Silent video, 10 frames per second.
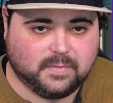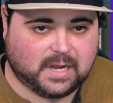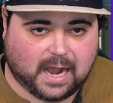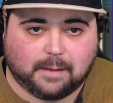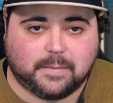
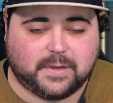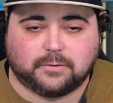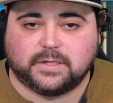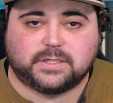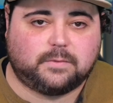I'm a big
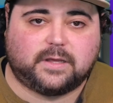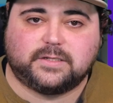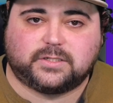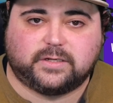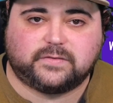reason why
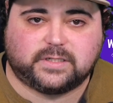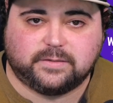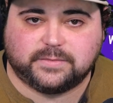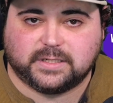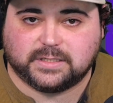this Chiefs
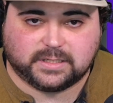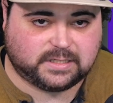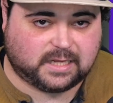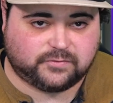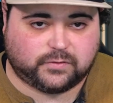team is
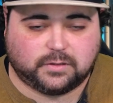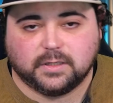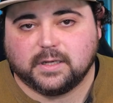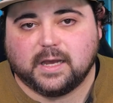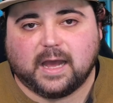successful.
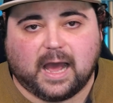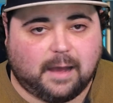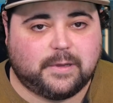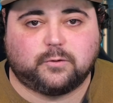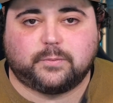
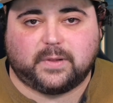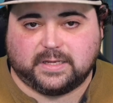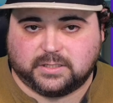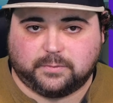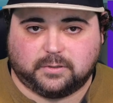I'm
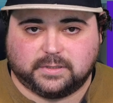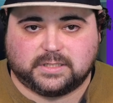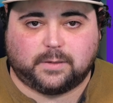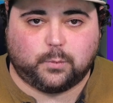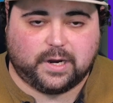irreplaceable in
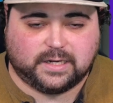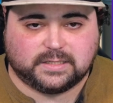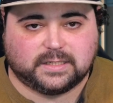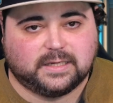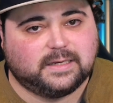some
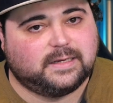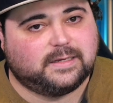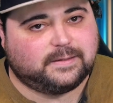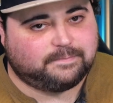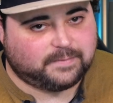ways.
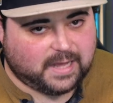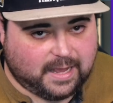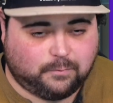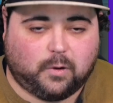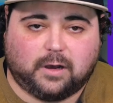
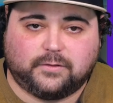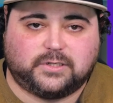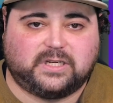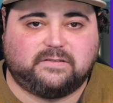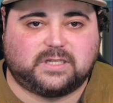And while the
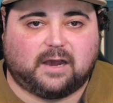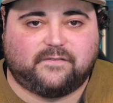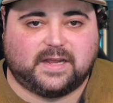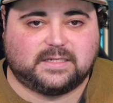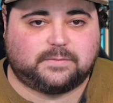Chiefs
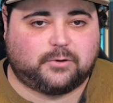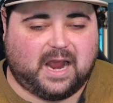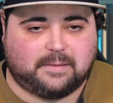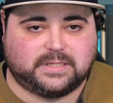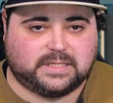offense
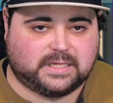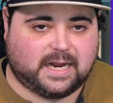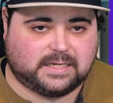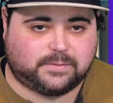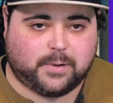perhaps isn't
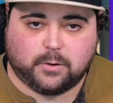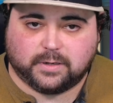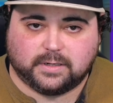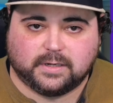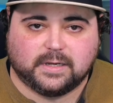as
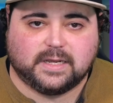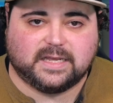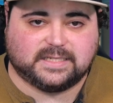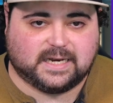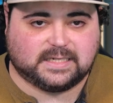potent,
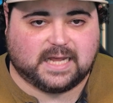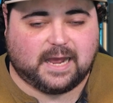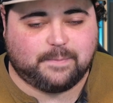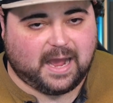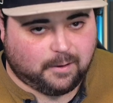isn't as
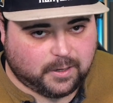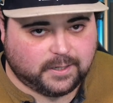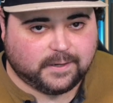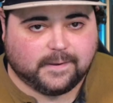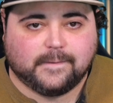high
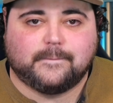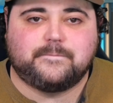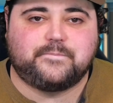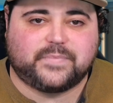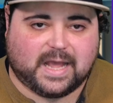powered
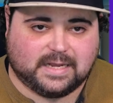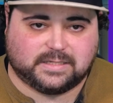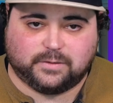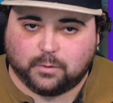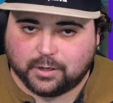as
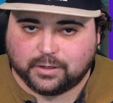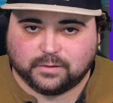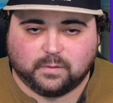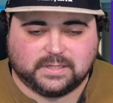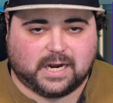they were
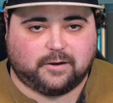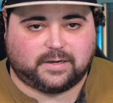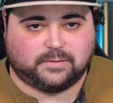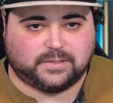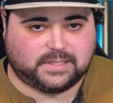when Tyreek
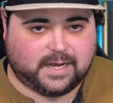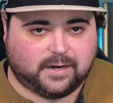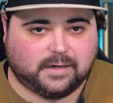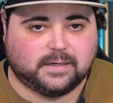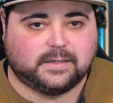Hill was there,